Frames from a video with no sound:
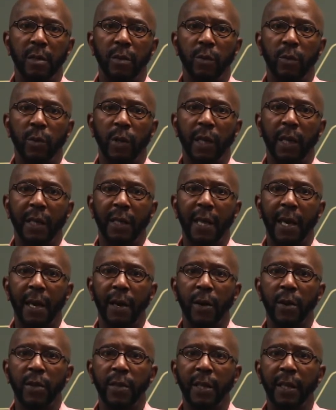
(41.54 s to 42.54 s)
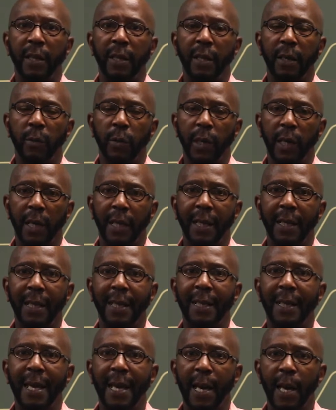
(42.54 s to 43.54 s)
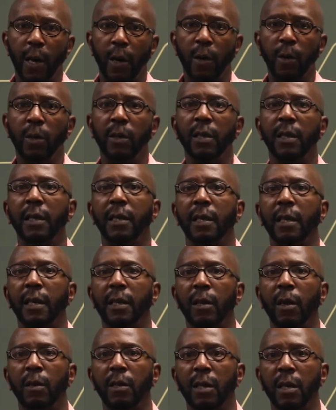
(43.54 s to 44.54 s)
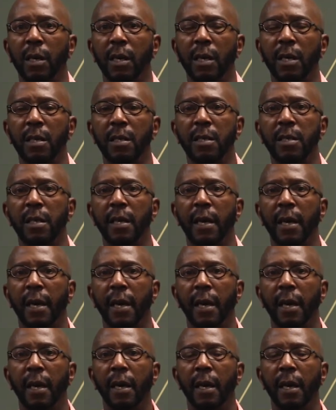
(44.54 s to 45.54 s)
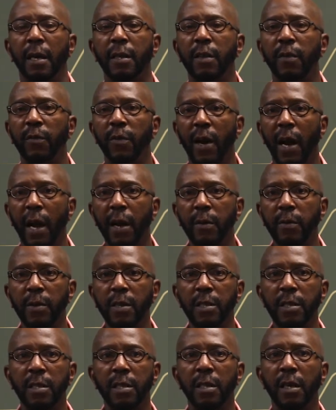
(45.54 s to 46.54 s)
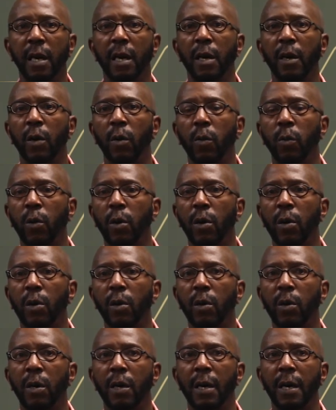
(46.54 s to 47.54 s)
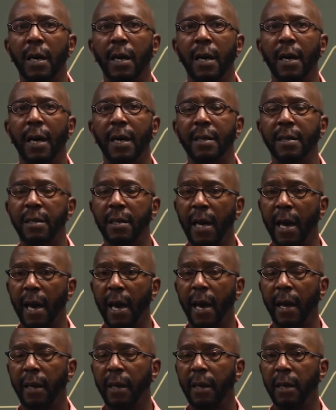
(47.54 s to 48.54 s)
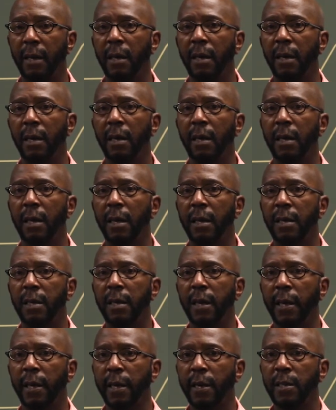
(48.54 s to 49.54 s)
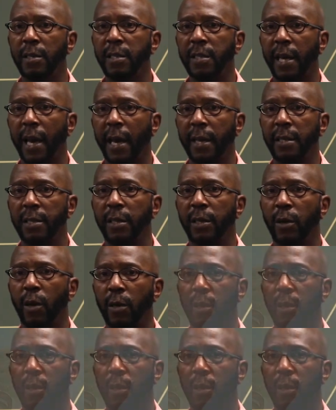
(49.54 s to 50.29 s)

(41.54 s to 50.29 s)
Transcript: We inhale it in our lungs, and the virus will attack the air sacs in our